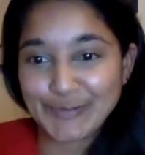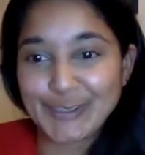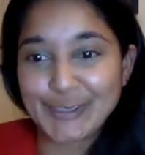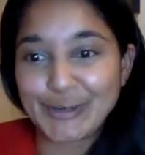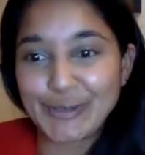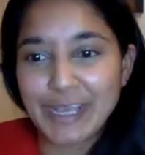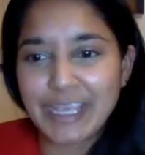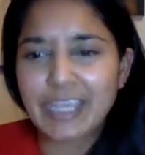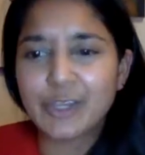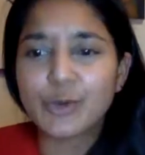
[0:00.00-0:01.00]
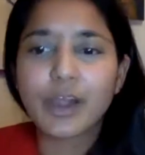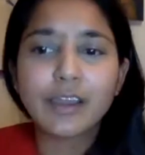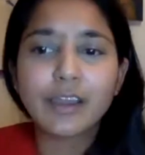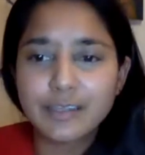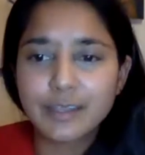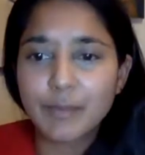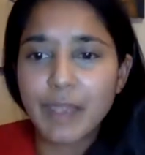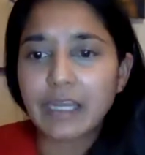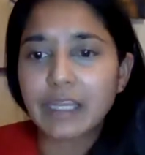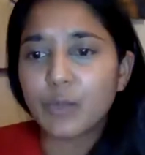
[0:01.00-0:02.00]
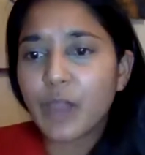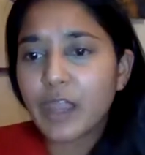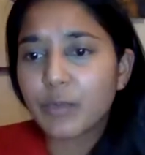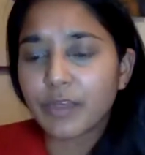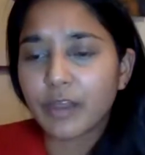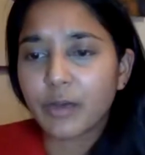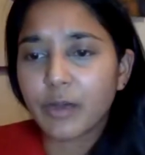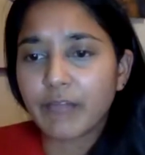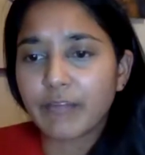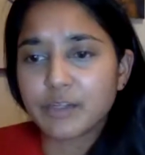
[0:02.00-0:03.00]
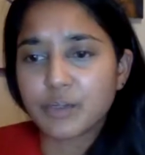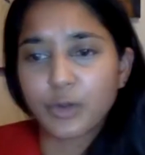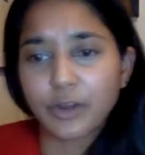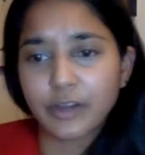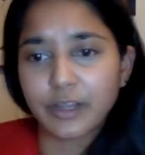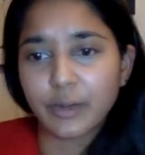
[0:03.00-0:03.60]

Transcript: So, like, can you cut into them anyway without having to worry,